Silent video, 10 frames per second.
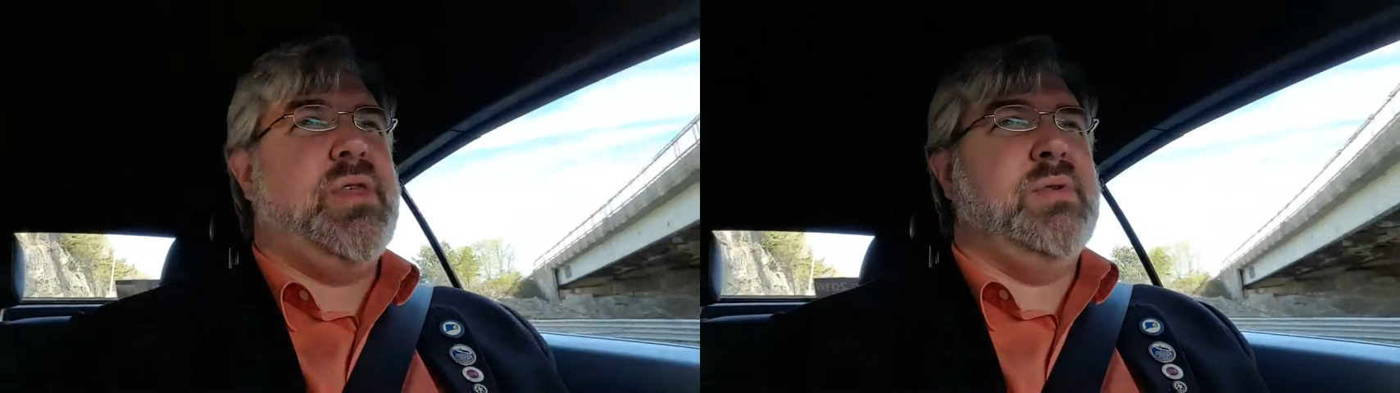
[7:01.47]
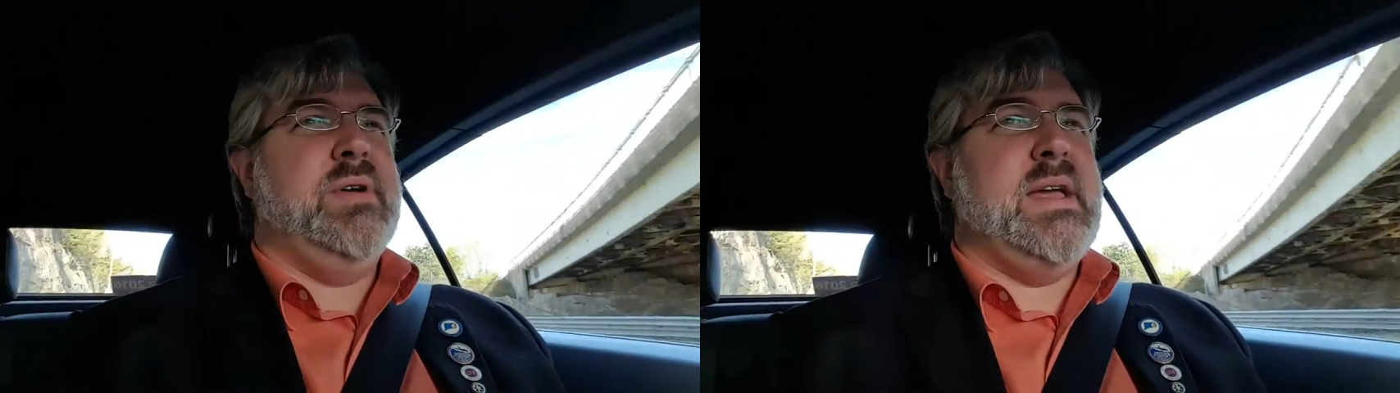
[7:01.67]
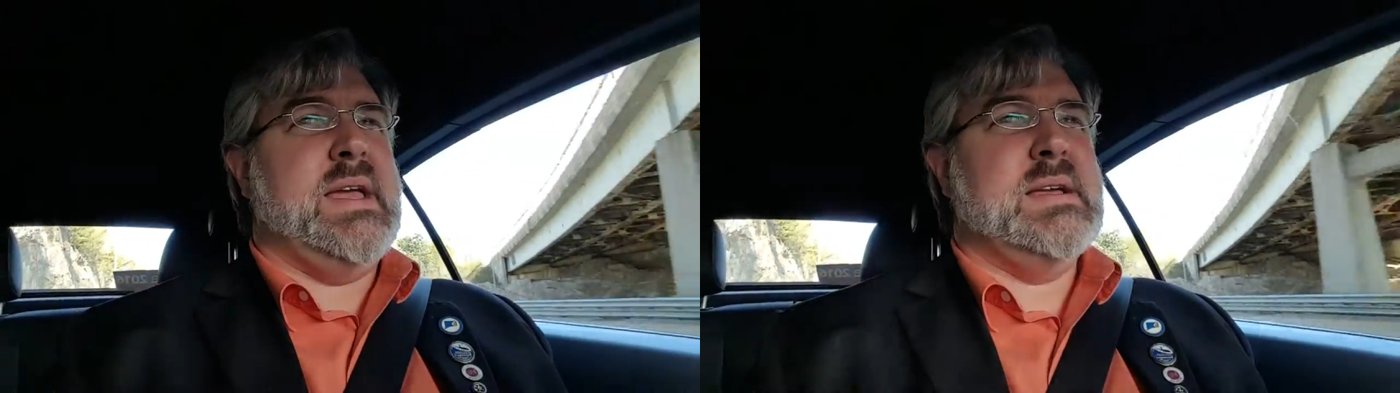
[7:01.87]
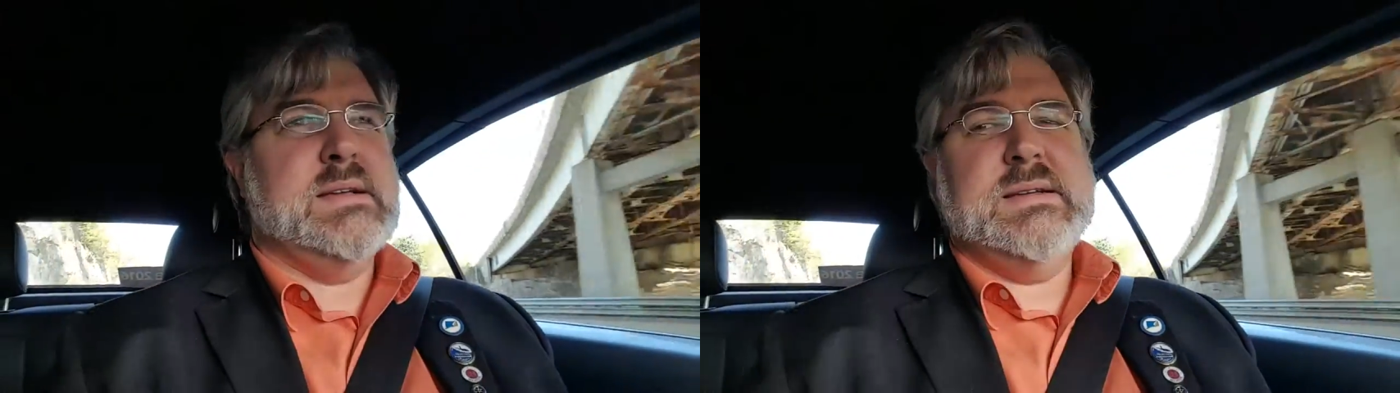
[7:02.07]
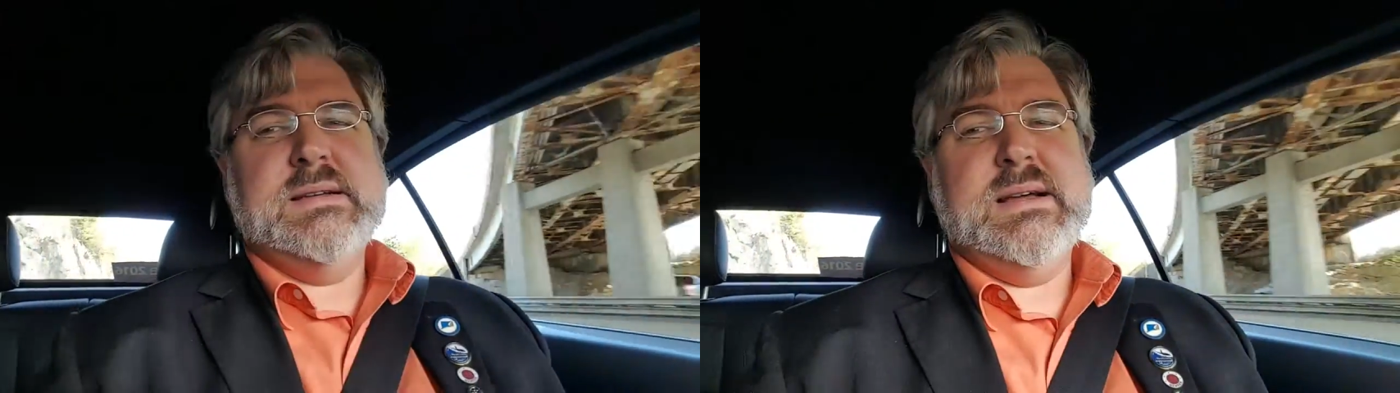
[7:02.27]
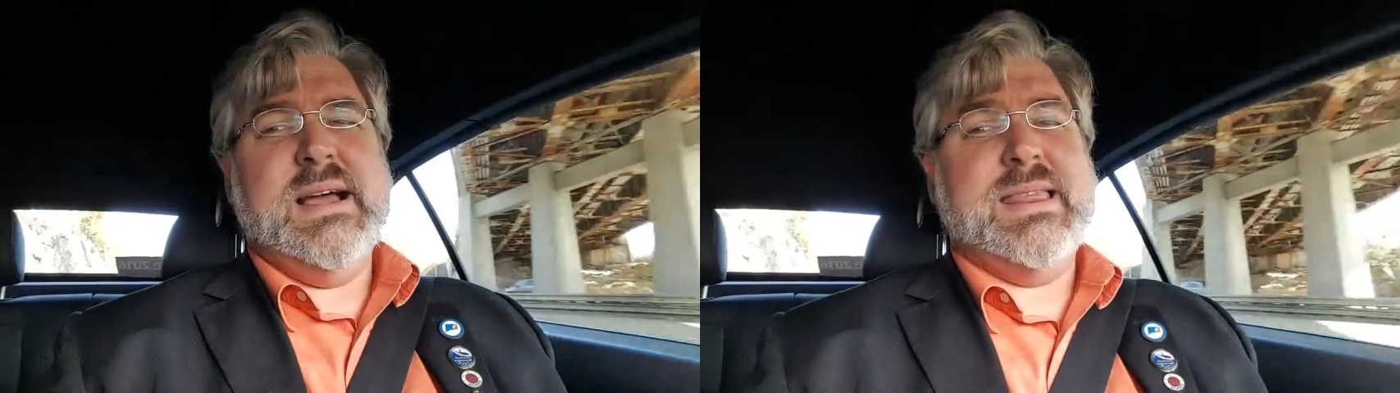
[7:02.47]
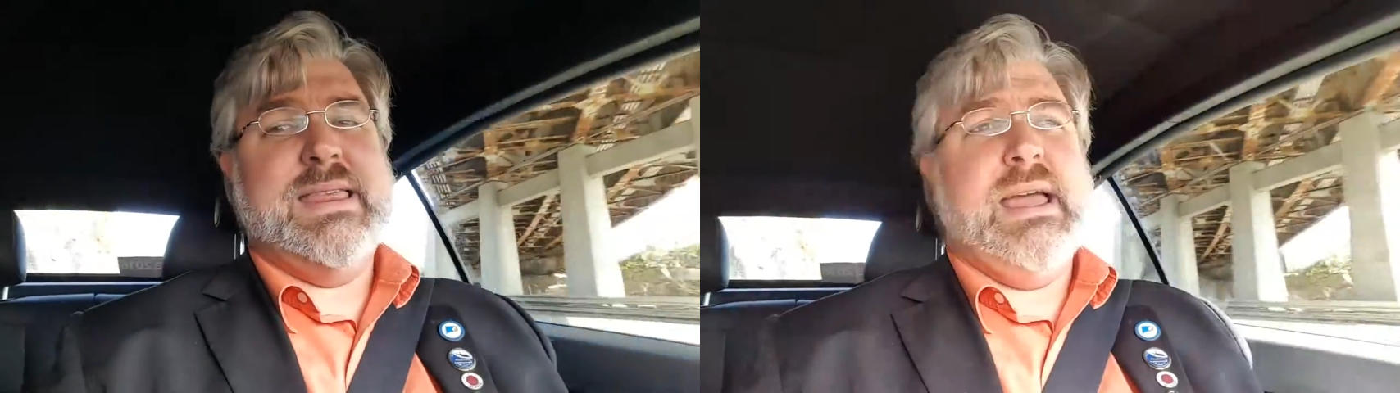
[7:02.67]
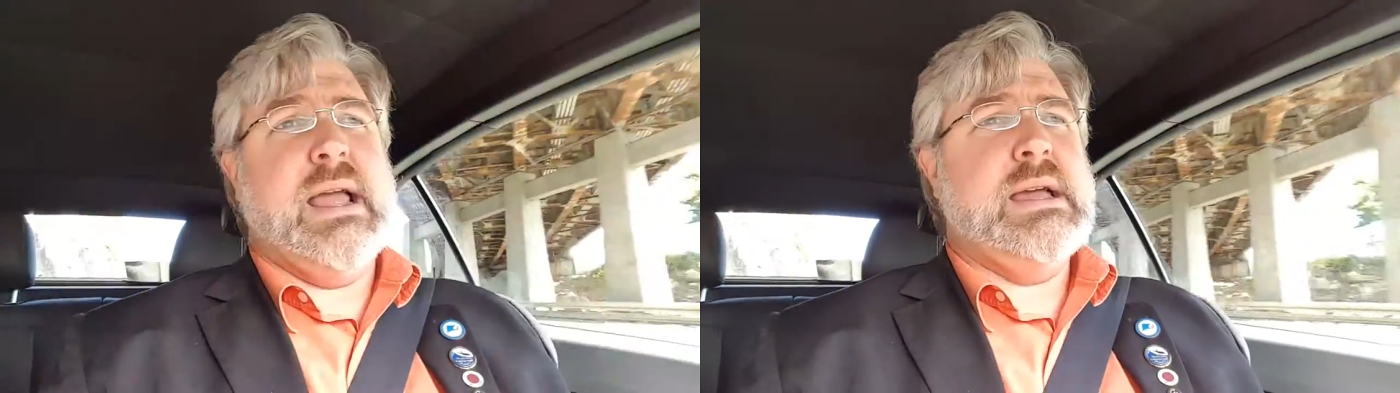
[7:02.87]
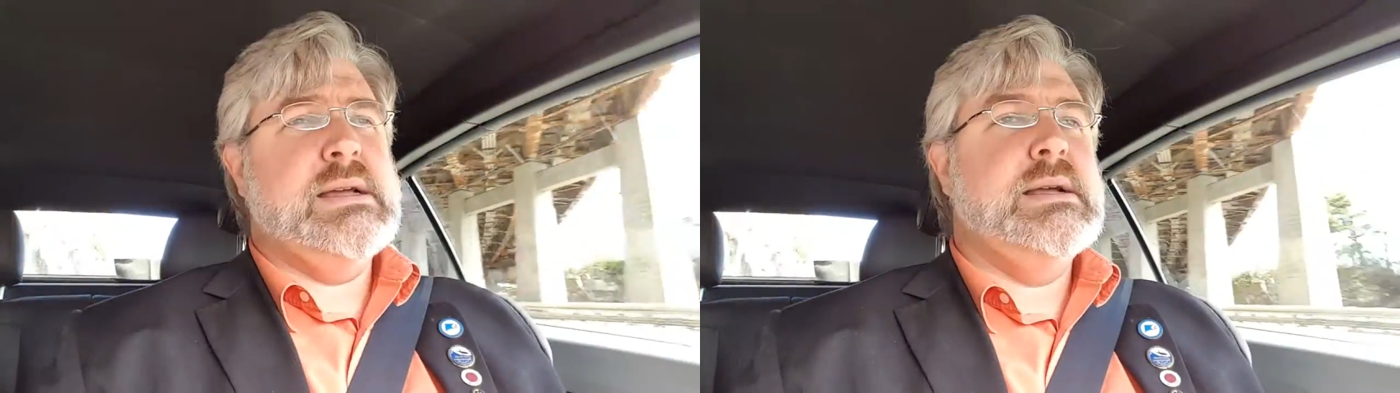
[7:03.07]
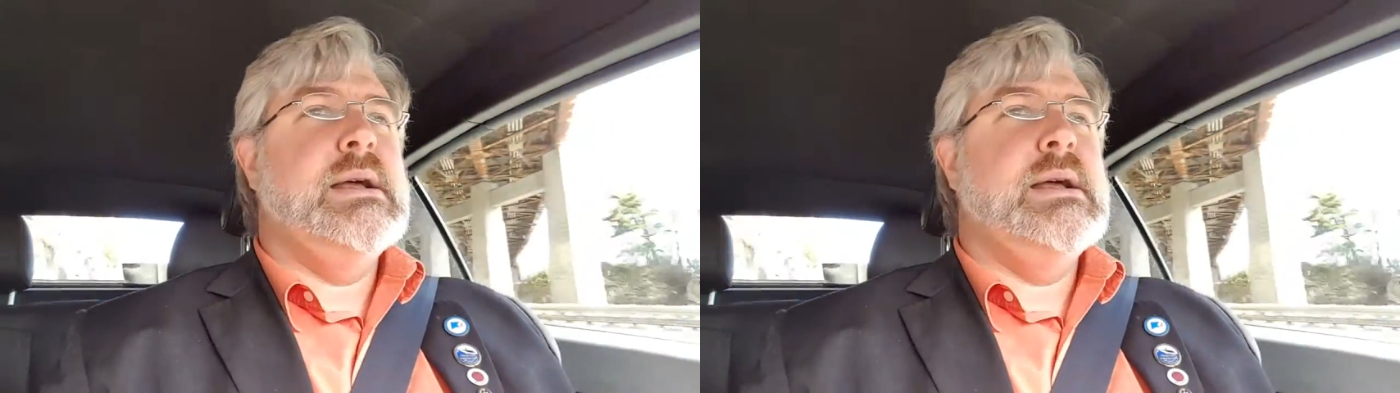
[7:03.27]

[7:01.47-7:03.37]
III, I think.